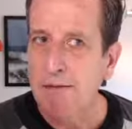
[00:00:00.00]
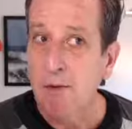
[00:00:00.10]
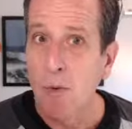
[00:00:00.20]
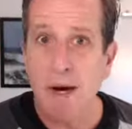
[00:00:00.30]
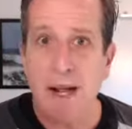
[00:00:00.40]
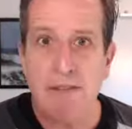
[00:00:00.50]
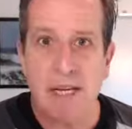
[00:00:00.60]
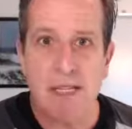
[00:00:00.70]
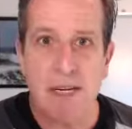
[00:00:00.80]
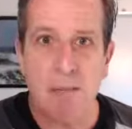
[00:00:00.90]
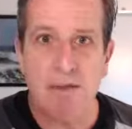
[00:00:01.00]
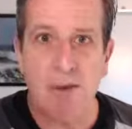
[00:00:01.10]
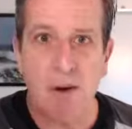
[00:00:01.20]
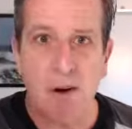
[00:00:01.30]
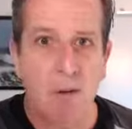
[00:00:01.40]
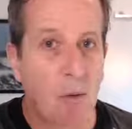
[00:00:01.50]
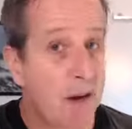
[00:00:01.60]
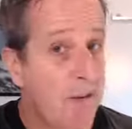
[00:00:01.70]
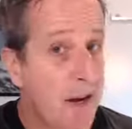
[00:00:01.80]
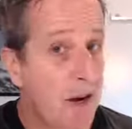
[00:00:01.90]
What have they seen before? What
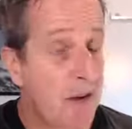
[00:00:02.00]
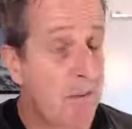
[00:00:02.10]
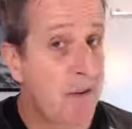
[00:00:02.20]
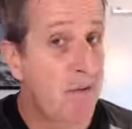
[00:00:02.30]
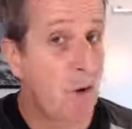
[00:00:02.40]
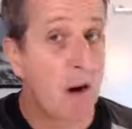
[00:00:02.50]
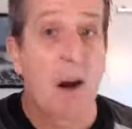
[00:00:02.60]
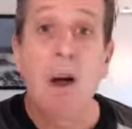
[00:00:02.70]
have they heard before?